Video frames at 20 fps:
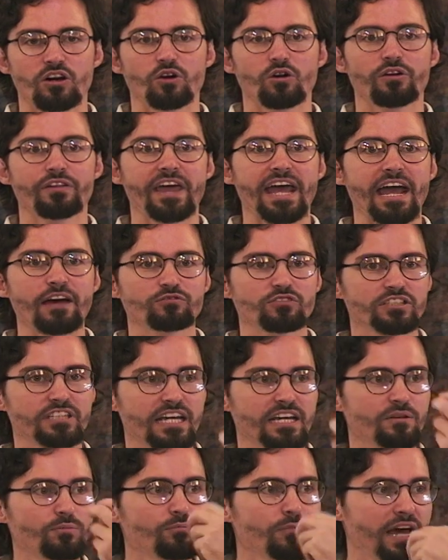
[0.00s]
or they have to
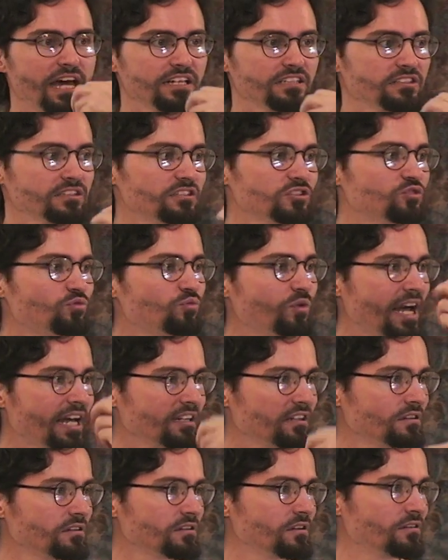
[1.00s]
take medicines
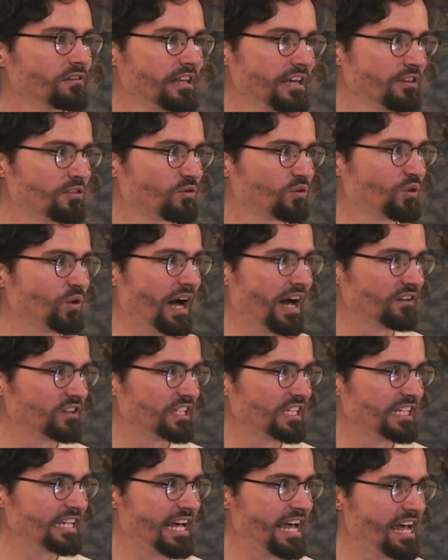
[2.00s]
regularly
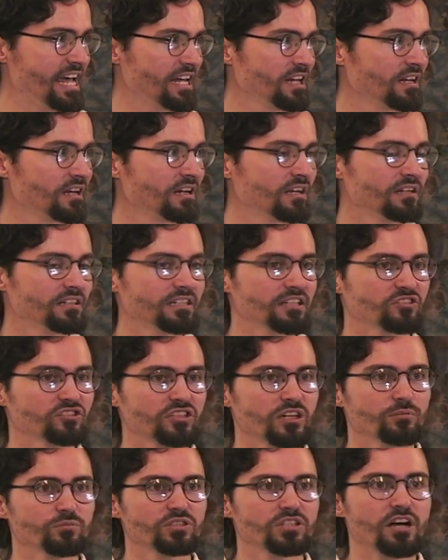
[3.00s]
throughout the day. Now,
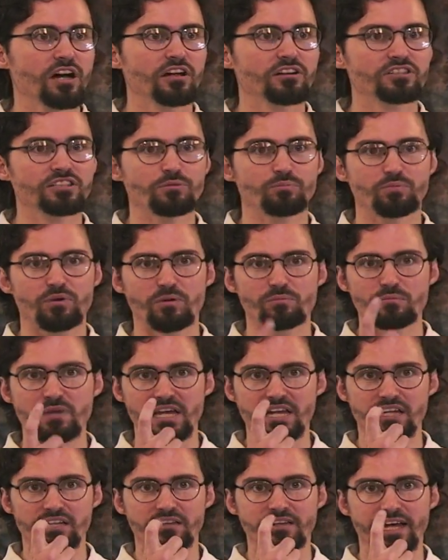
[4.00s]
some scholars have
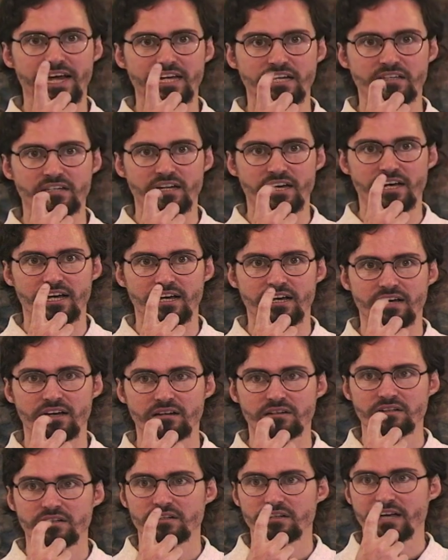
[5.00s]
permitted, like
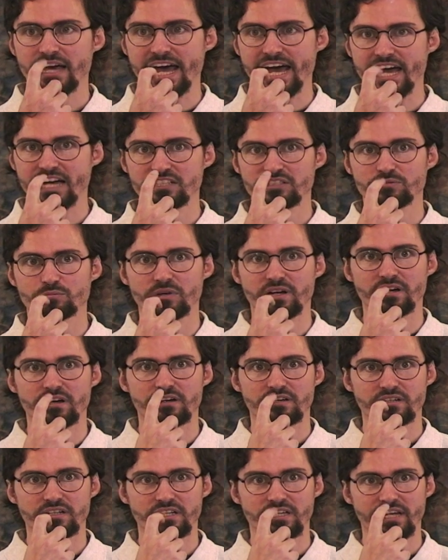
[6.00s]
uh,
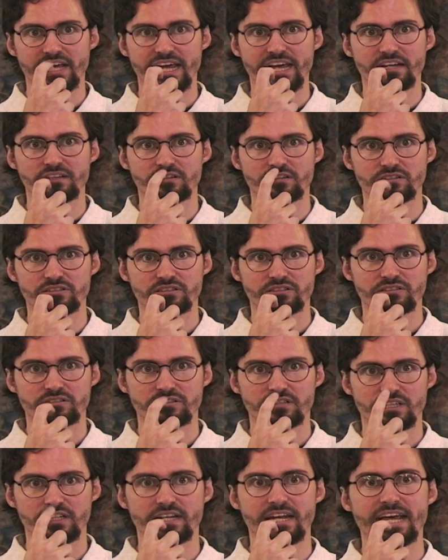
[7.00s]
asthma inhalers,
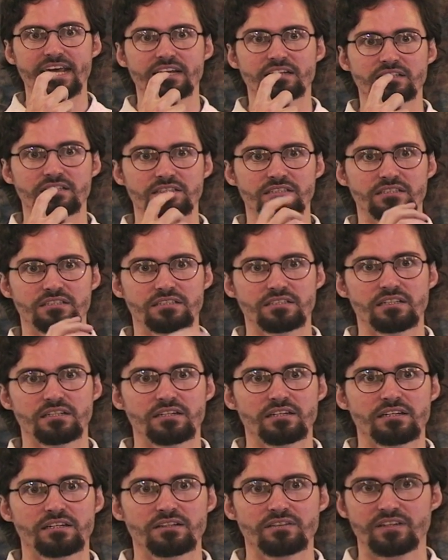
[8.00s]
inhalants,
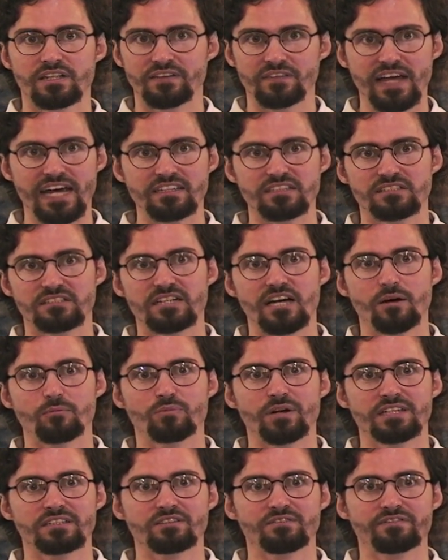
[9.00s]
that that does not
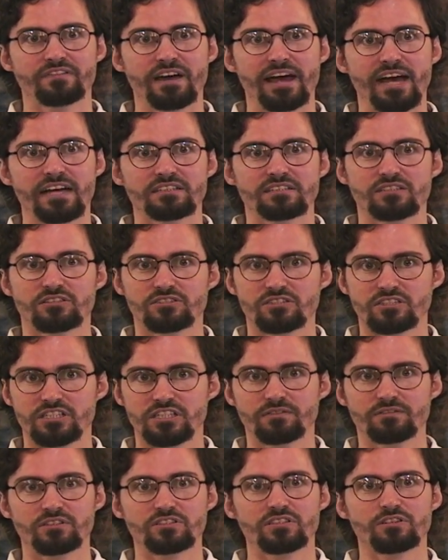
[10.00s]
break the fast. There's a
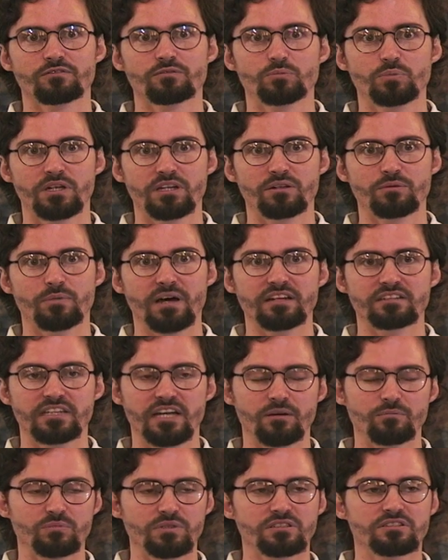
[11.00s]
difference of opinion about
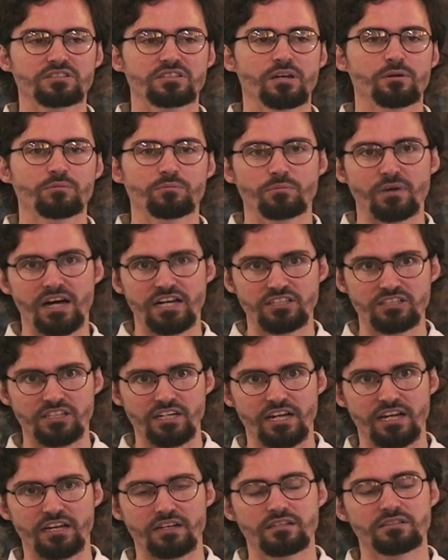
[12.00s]
that, but some my
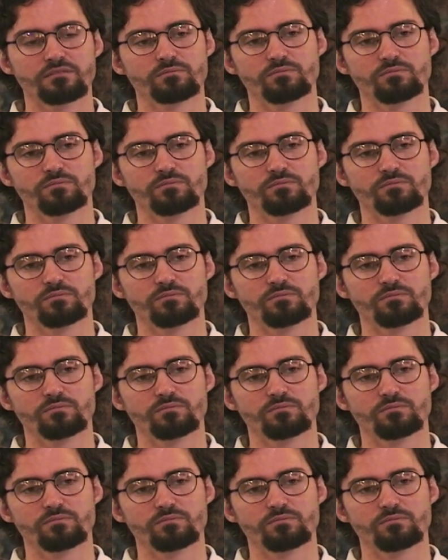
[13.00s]
sheikh